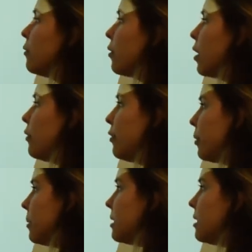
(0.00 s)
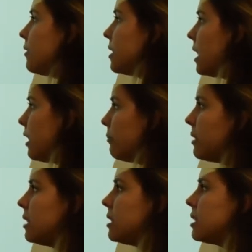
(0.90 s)
For affirmative
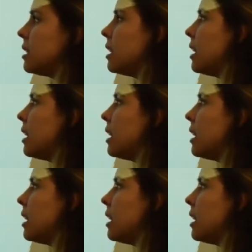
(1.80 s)
statements,